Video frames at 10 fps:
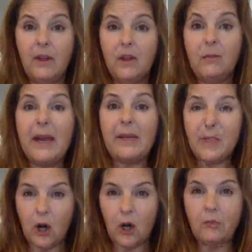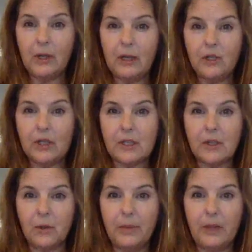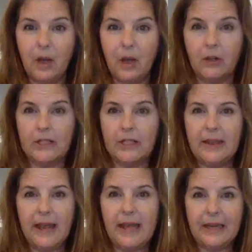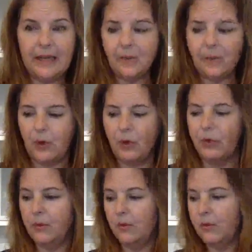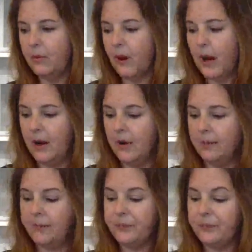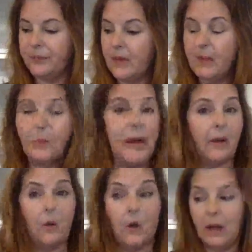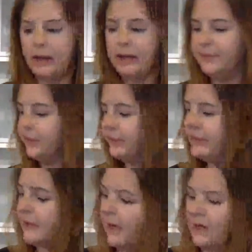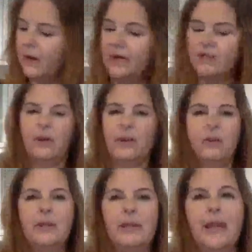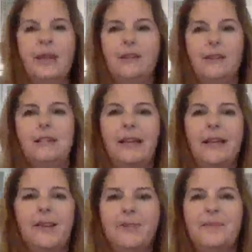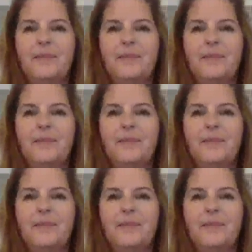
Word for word: you might have to caramel it just a little bit longer to get that nice bro, um, brown quality. Okay, so here's what the cake looks like.